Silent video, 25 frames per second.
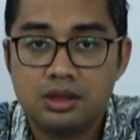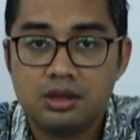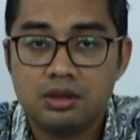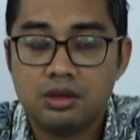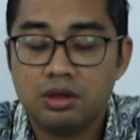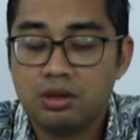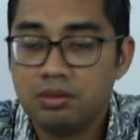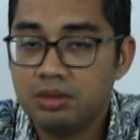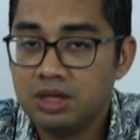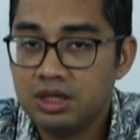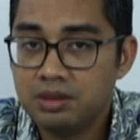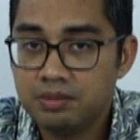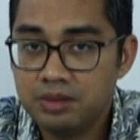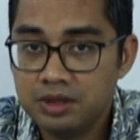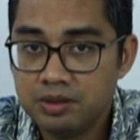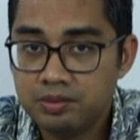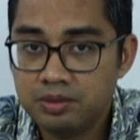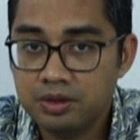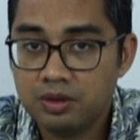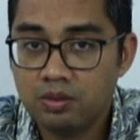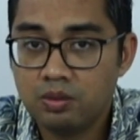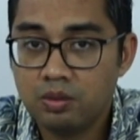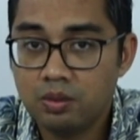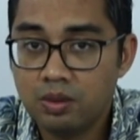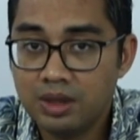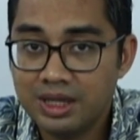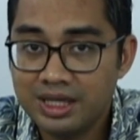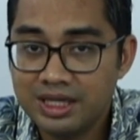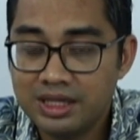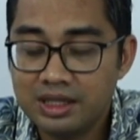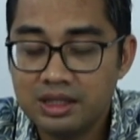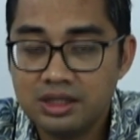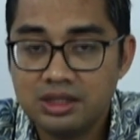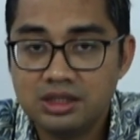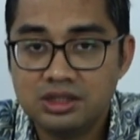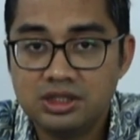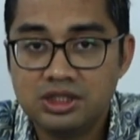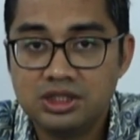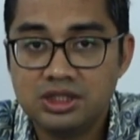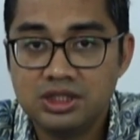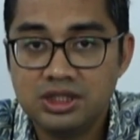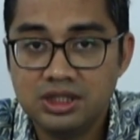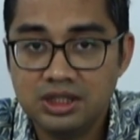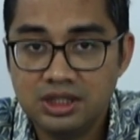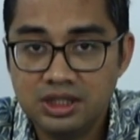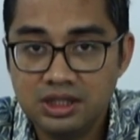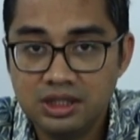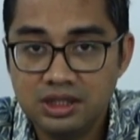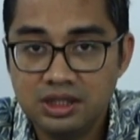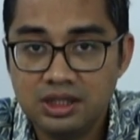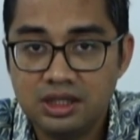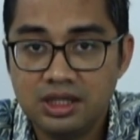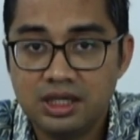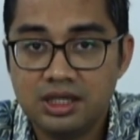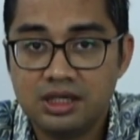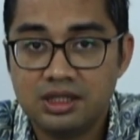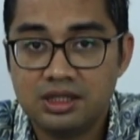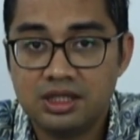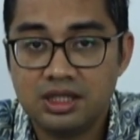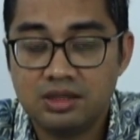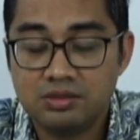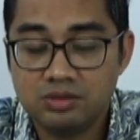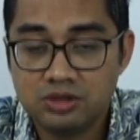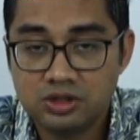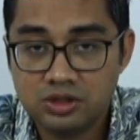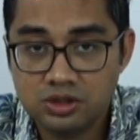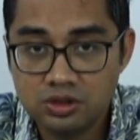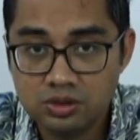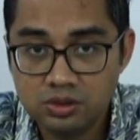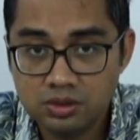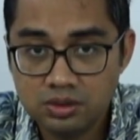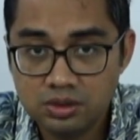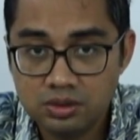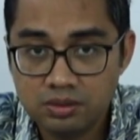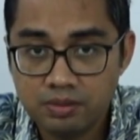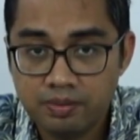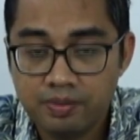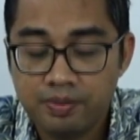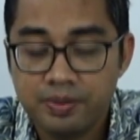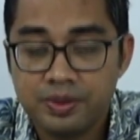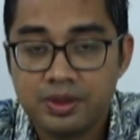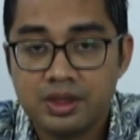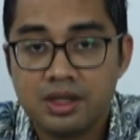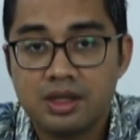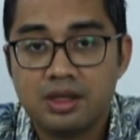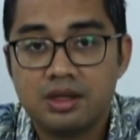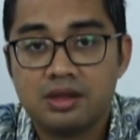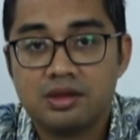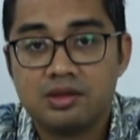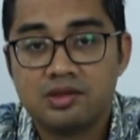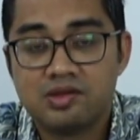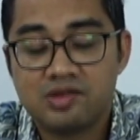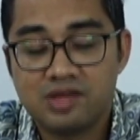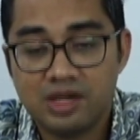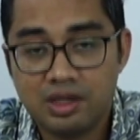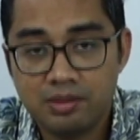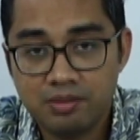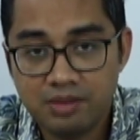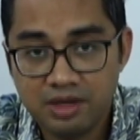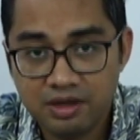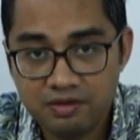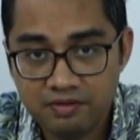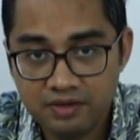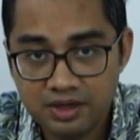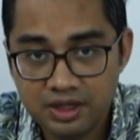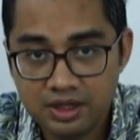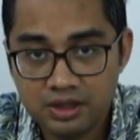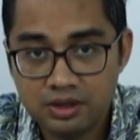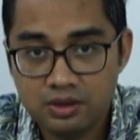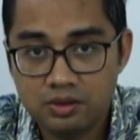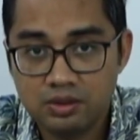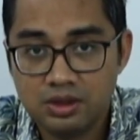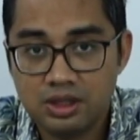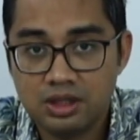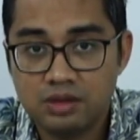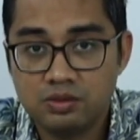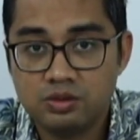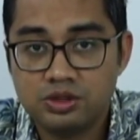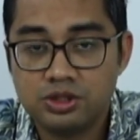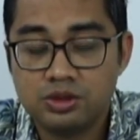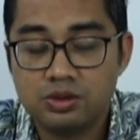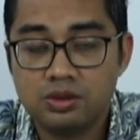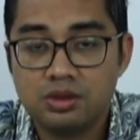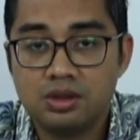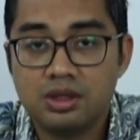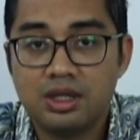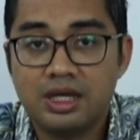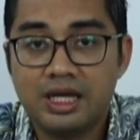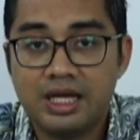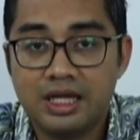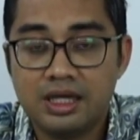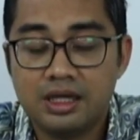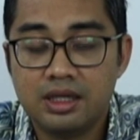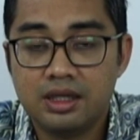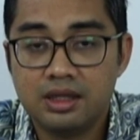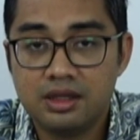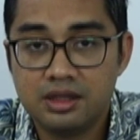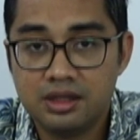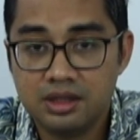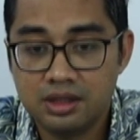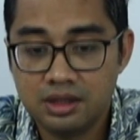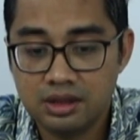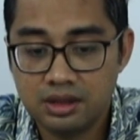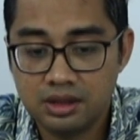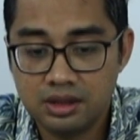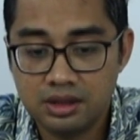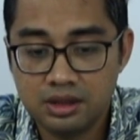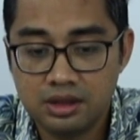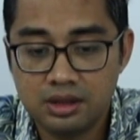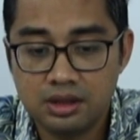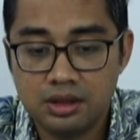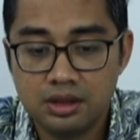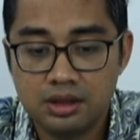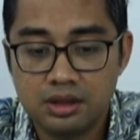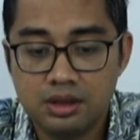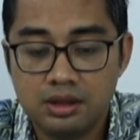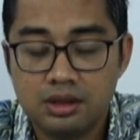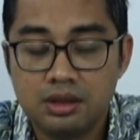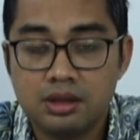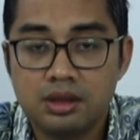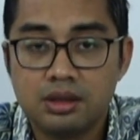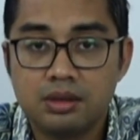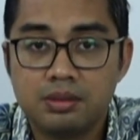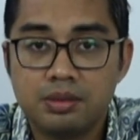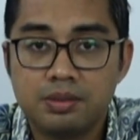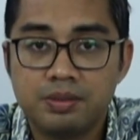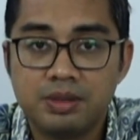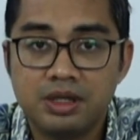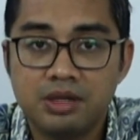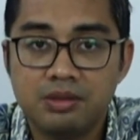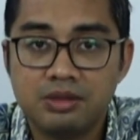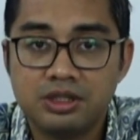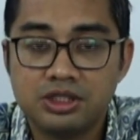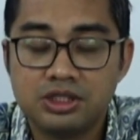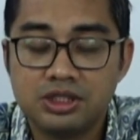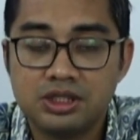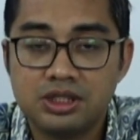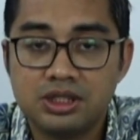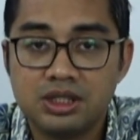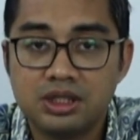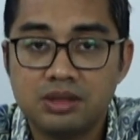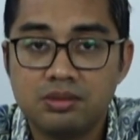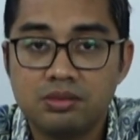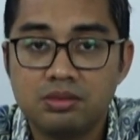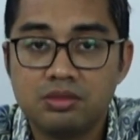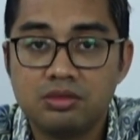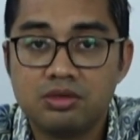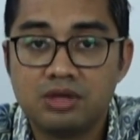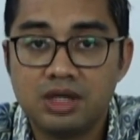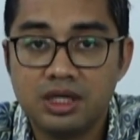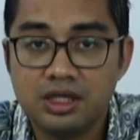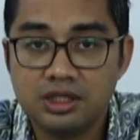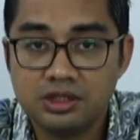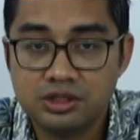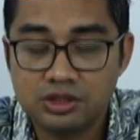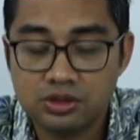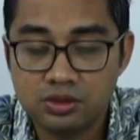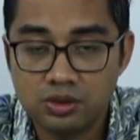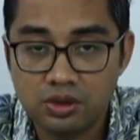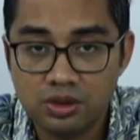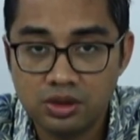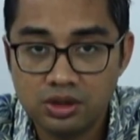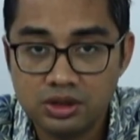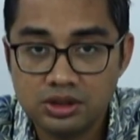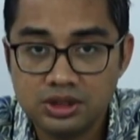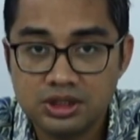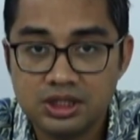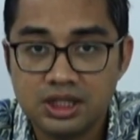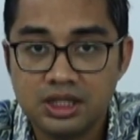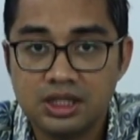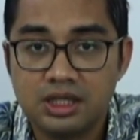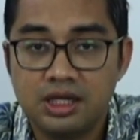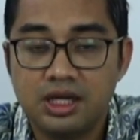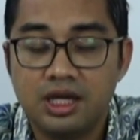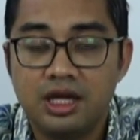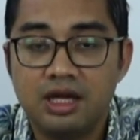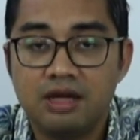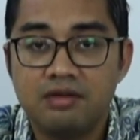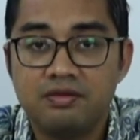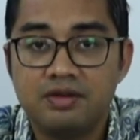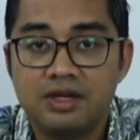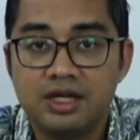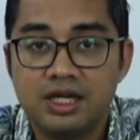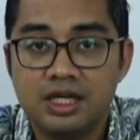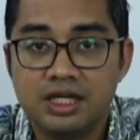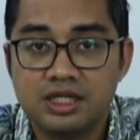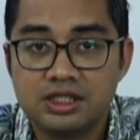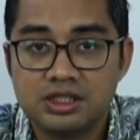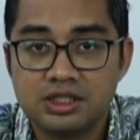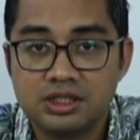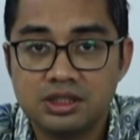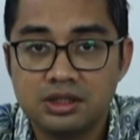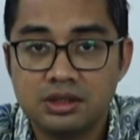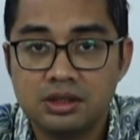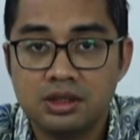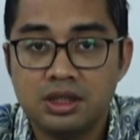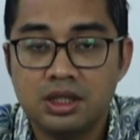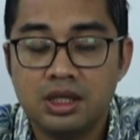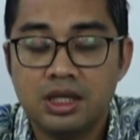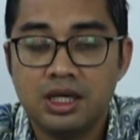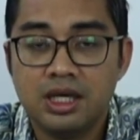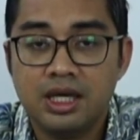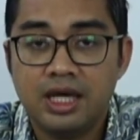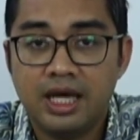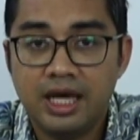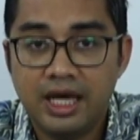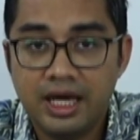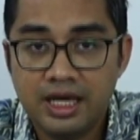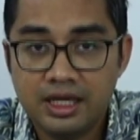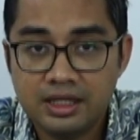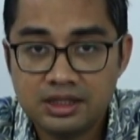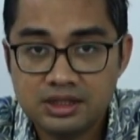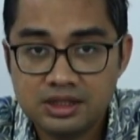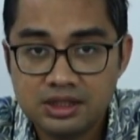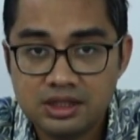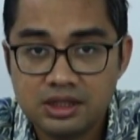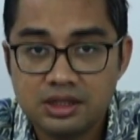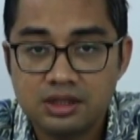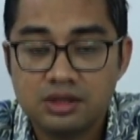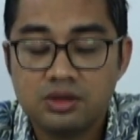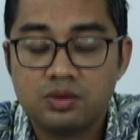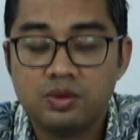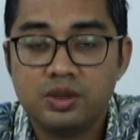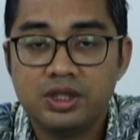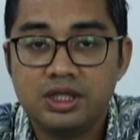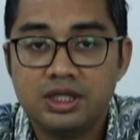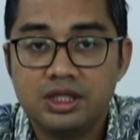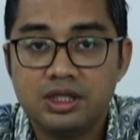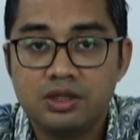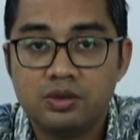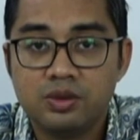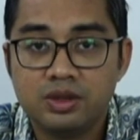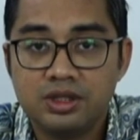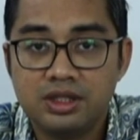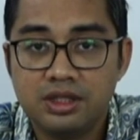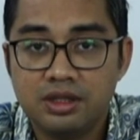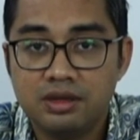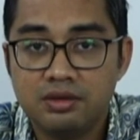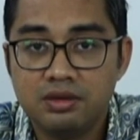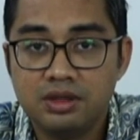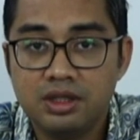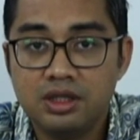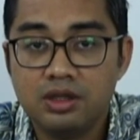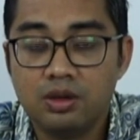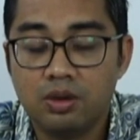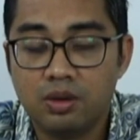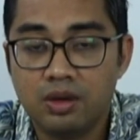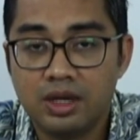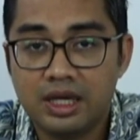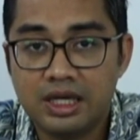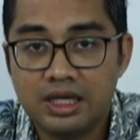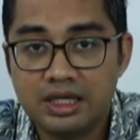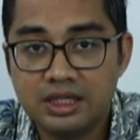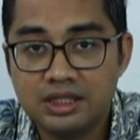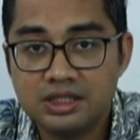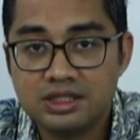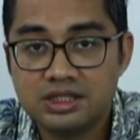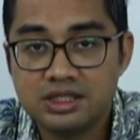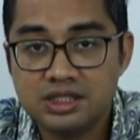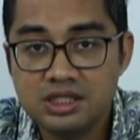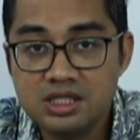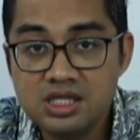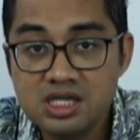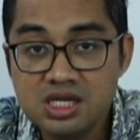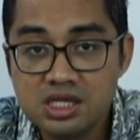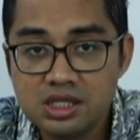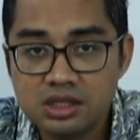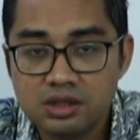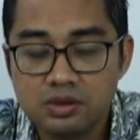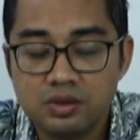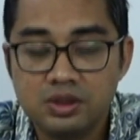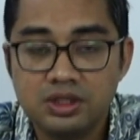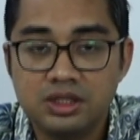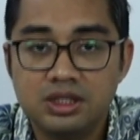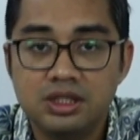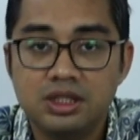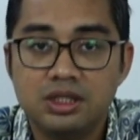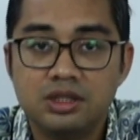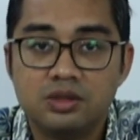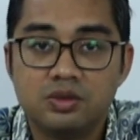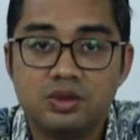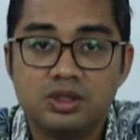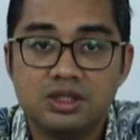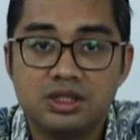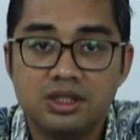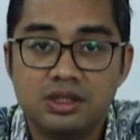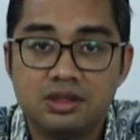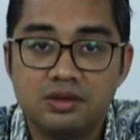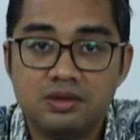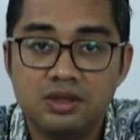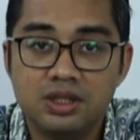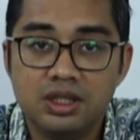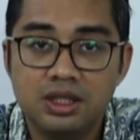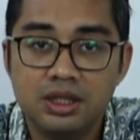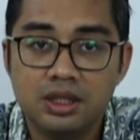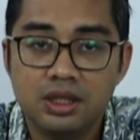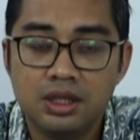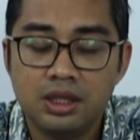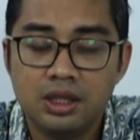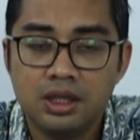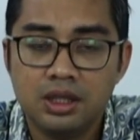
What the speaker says: Not many people want a GE anytime soon. Some have argued that we should let the parliamentary term run its course and have an election at 2023 or at least near 2023.